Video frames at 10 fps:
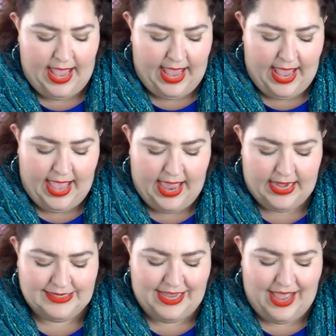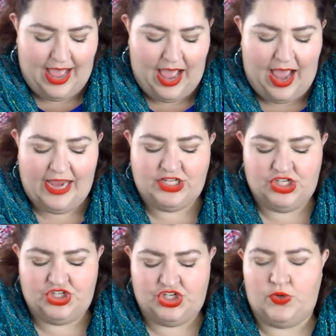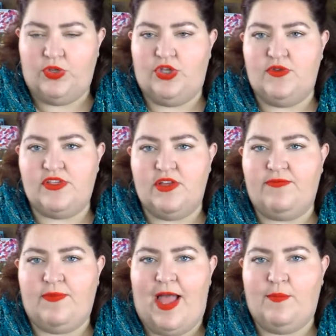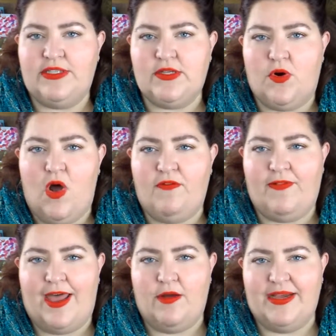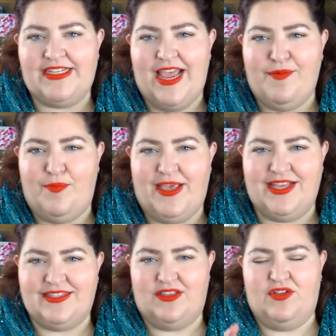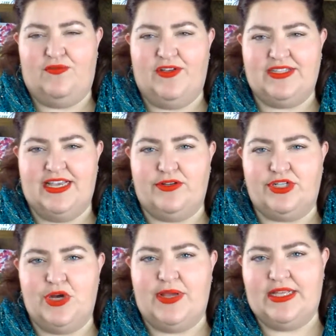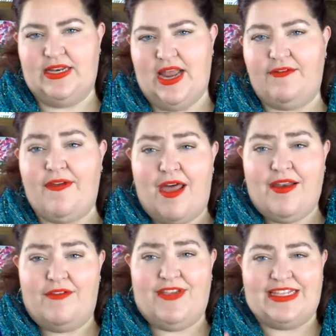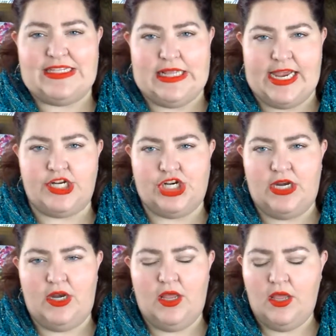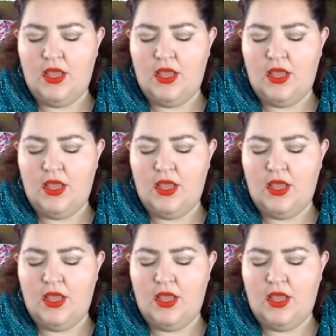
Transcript: And I just don't use the flat ones that are all flat on my table because there feels like there's not enough insulation.